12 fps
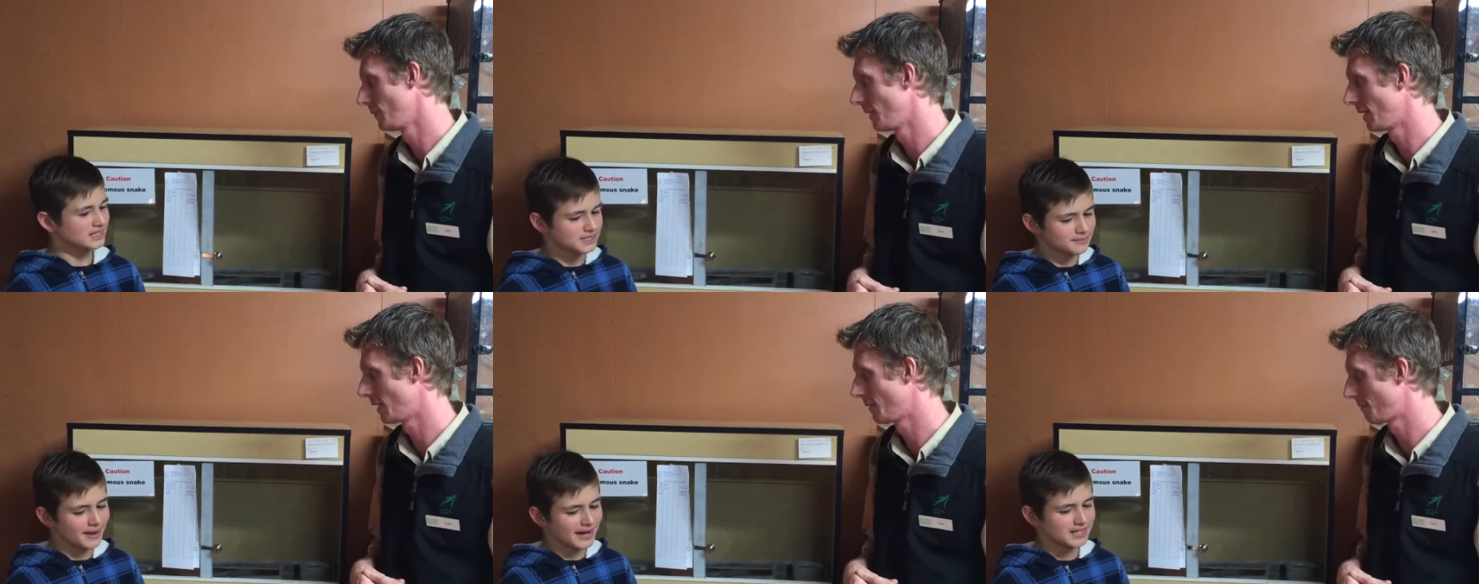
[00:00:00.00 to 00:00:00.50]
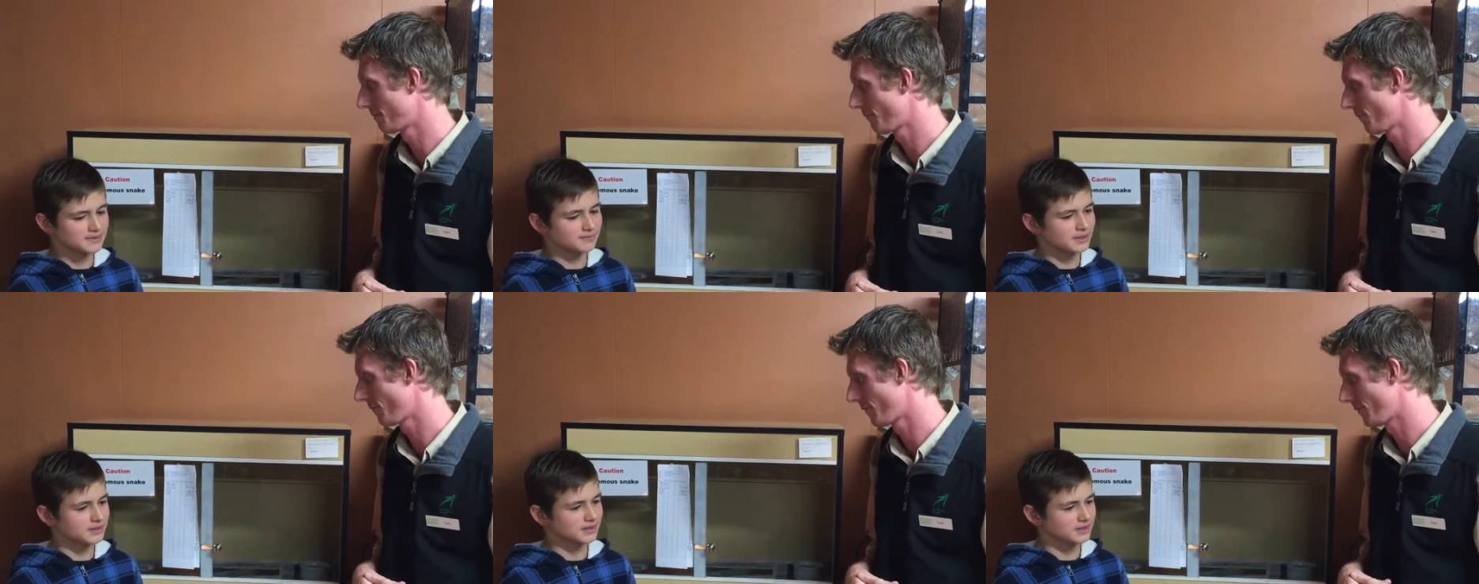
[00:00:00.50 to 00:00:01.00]
Speaker 1: It's amazing
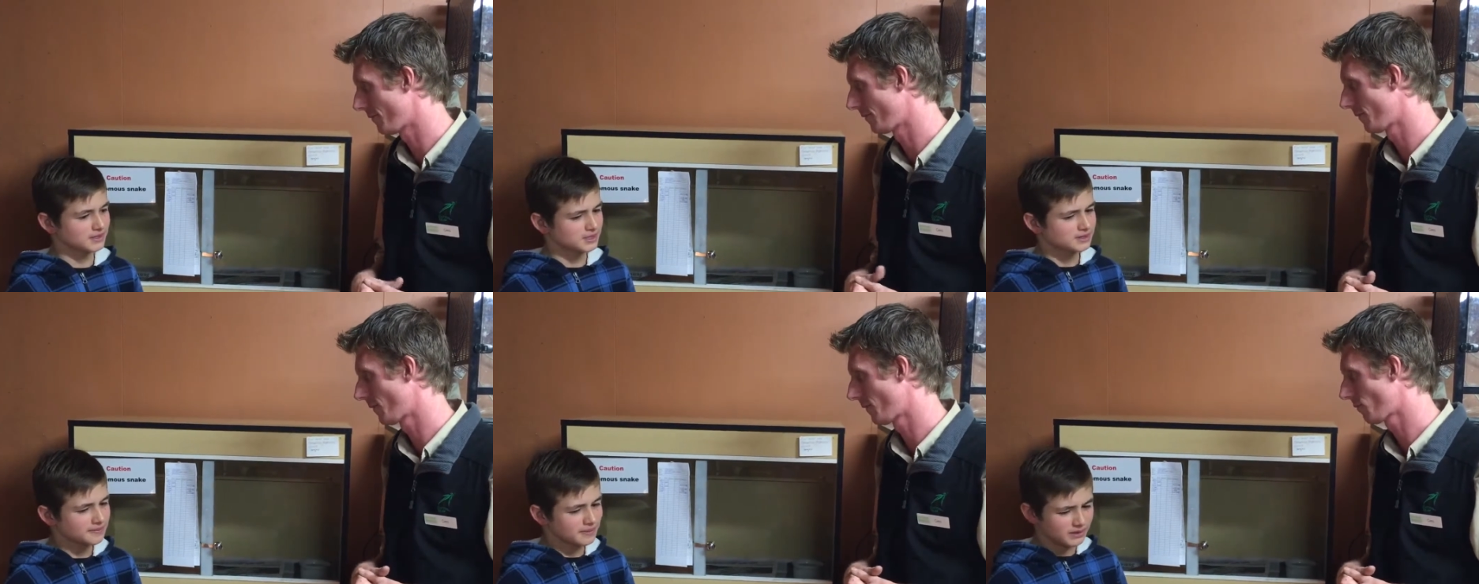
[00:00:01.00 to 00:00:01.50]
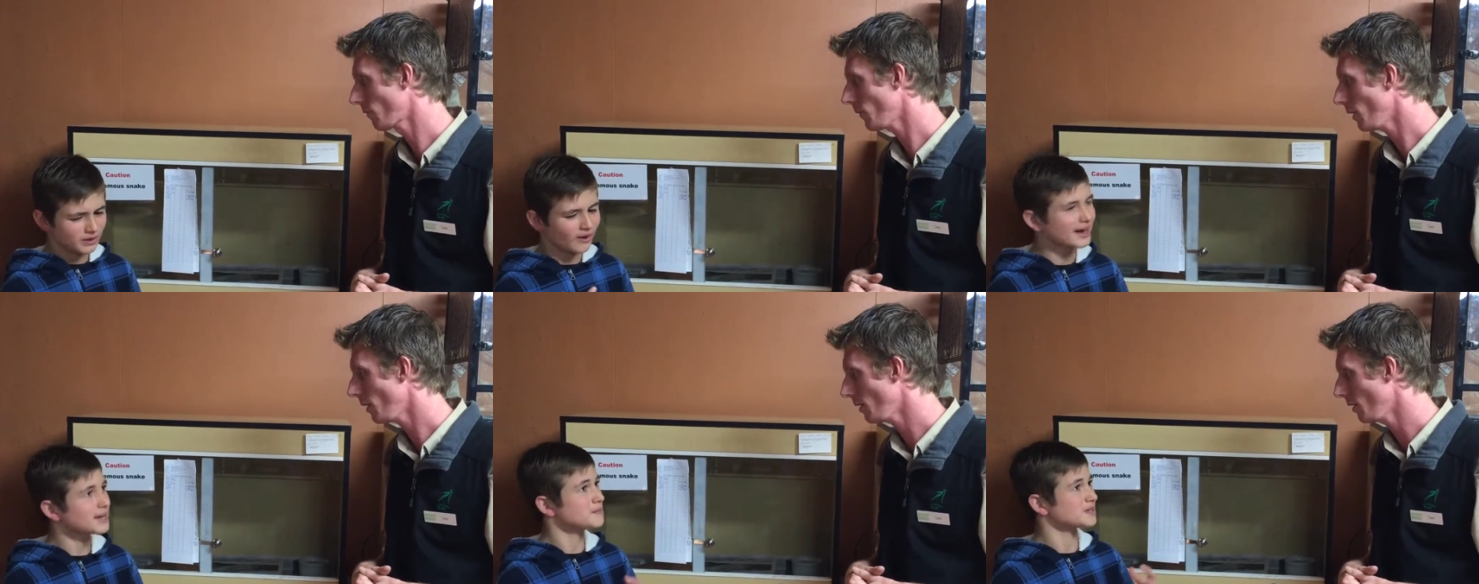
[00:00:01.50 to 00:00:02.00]
because
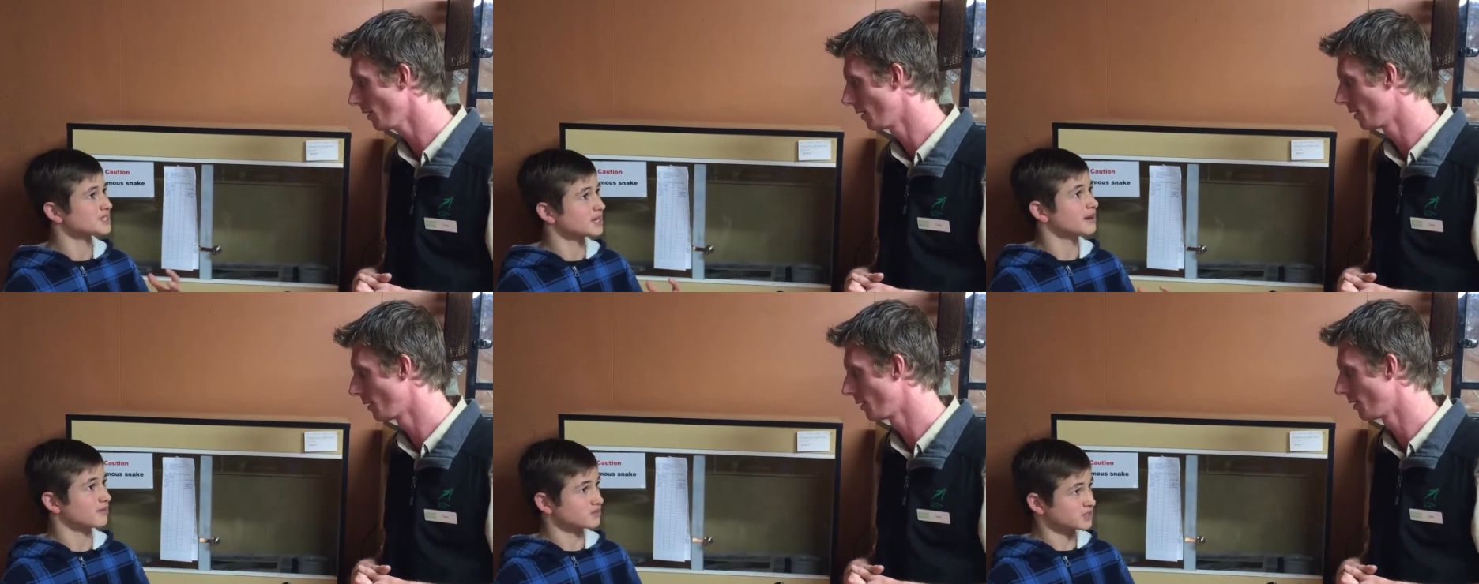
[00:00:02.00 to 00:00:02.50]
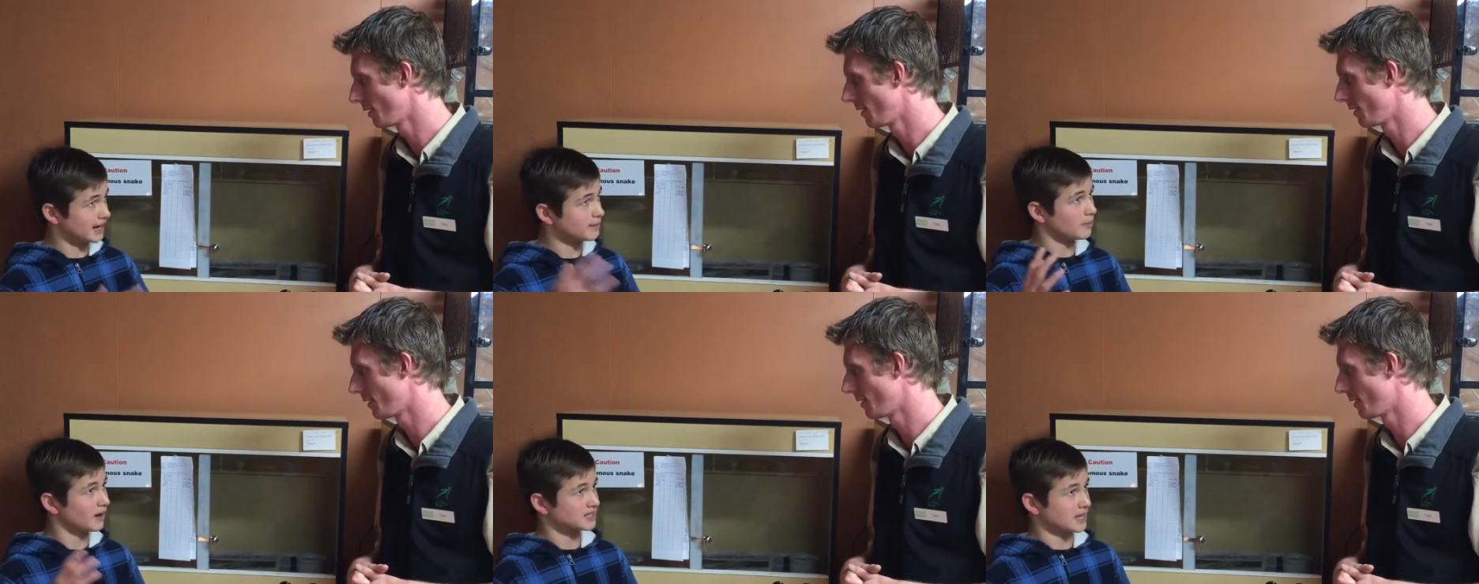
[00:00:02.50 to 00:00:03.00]
90% of
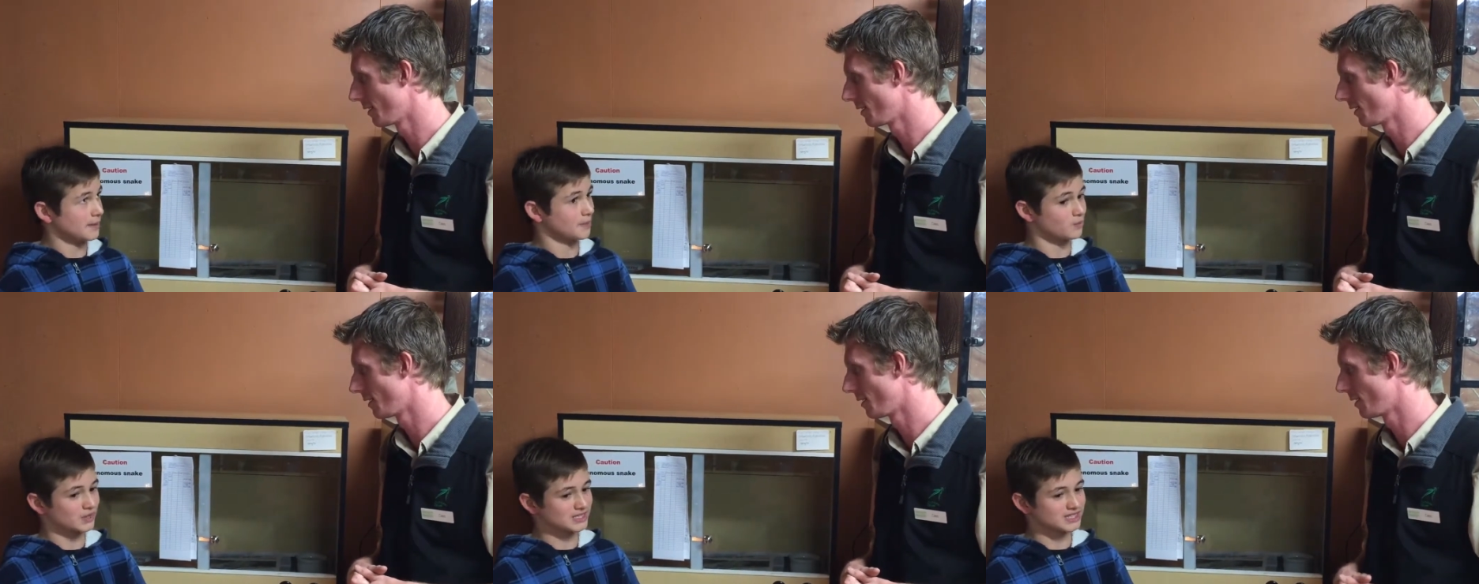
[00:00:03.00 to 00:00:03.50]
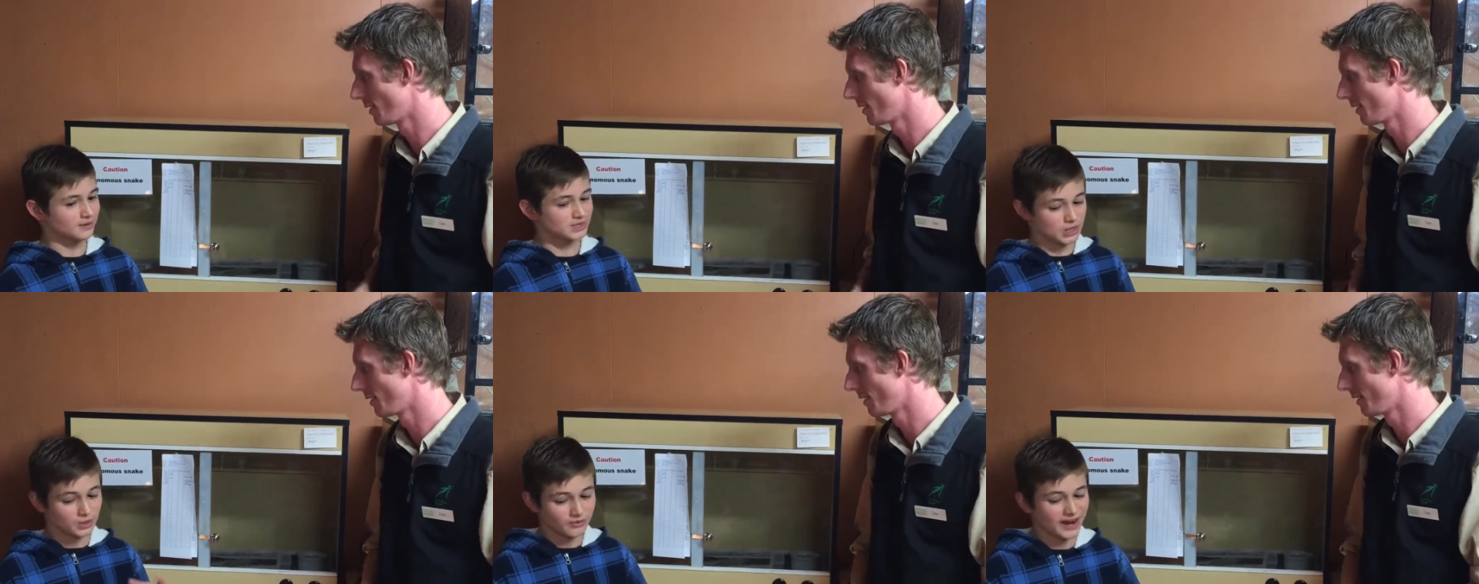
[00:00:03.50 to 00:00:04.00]
snake bites happen when
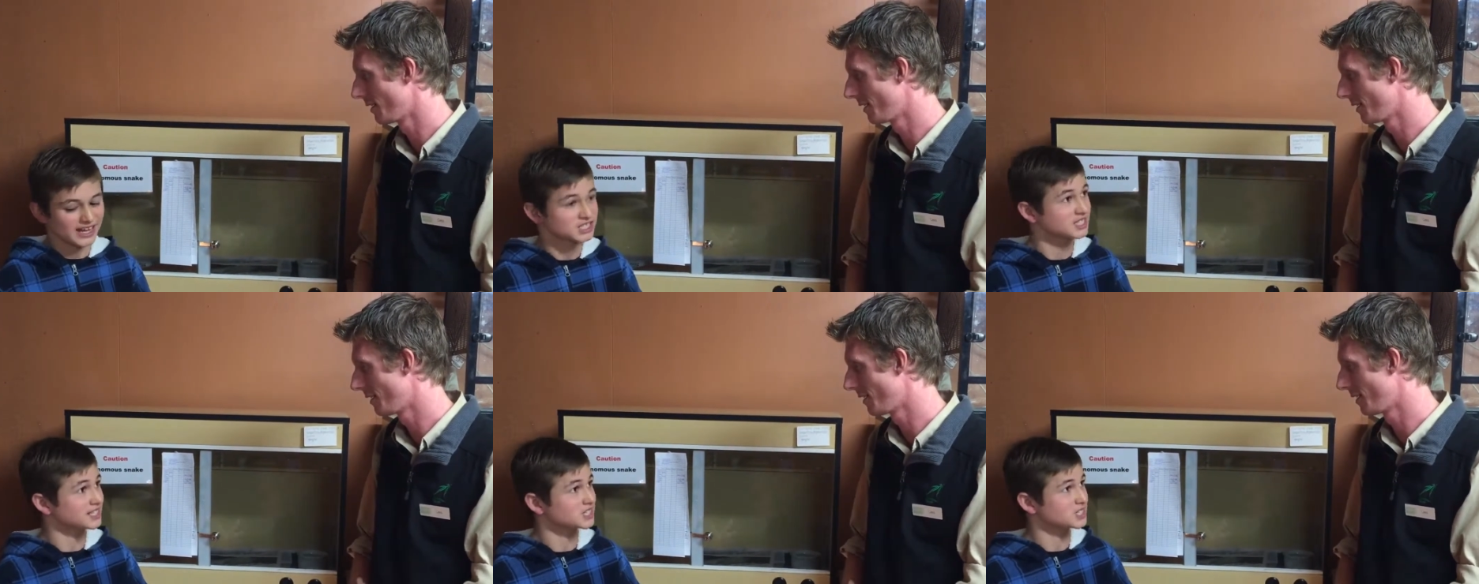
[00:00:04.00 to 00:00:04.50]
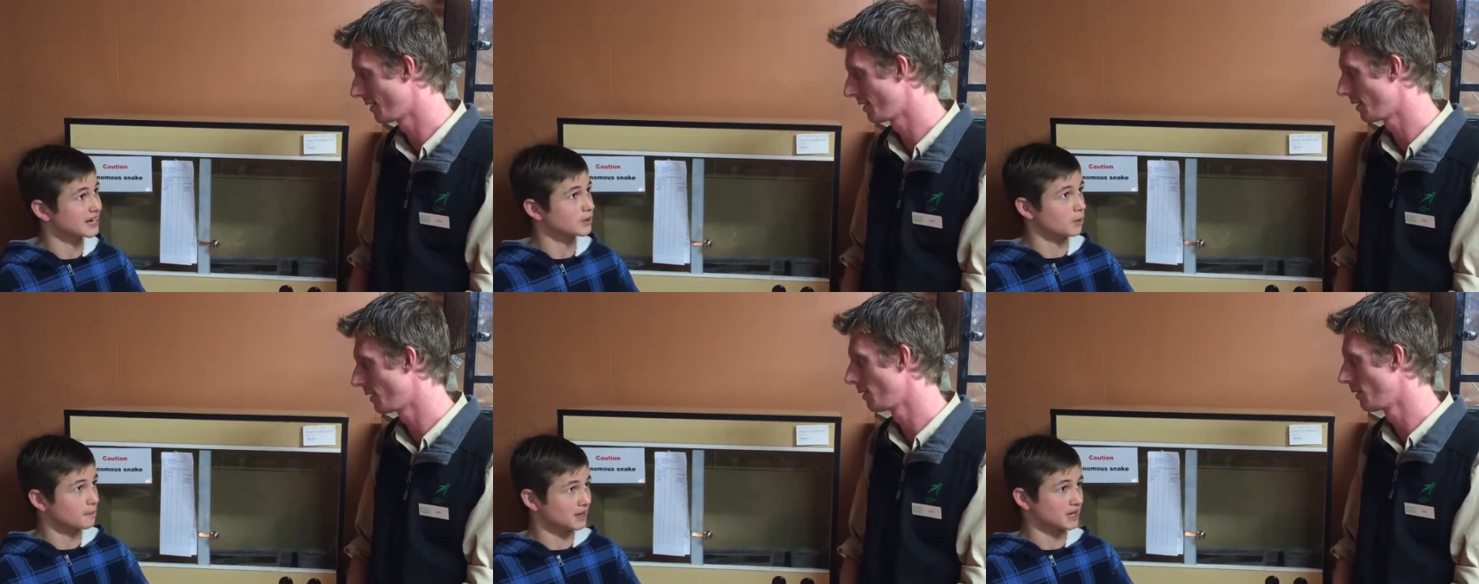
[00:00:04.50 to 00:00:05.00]
someone's harassing a snake
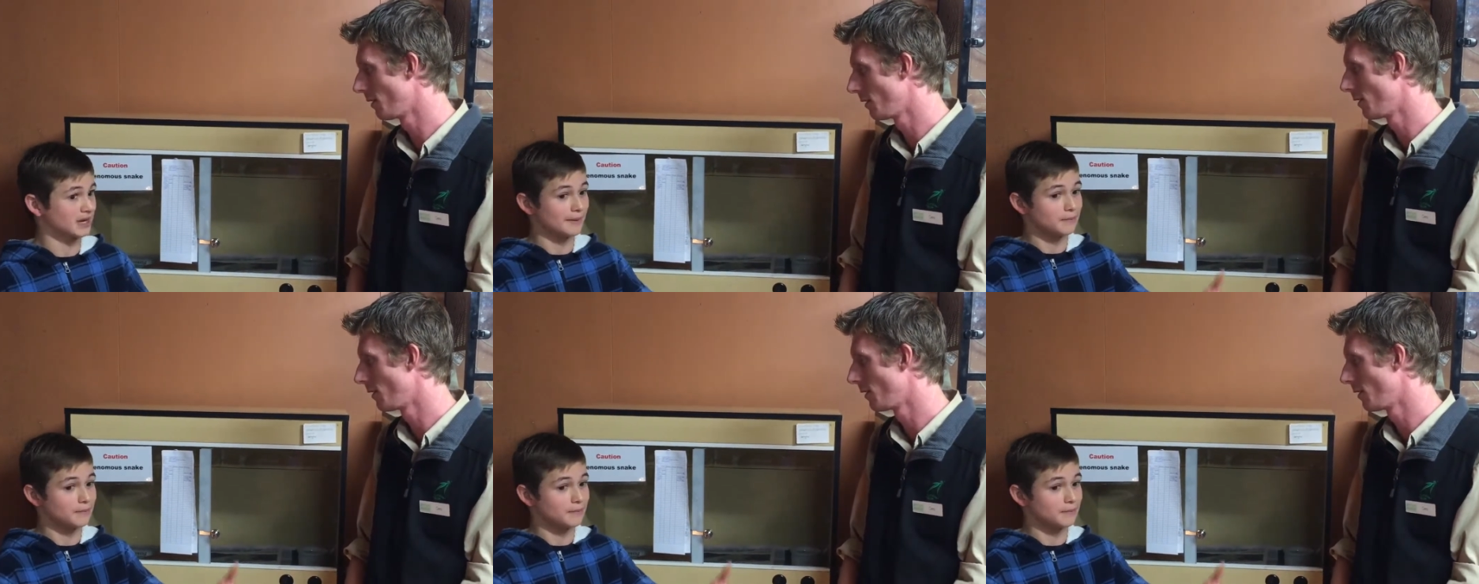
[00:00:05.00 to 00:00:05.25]
or picking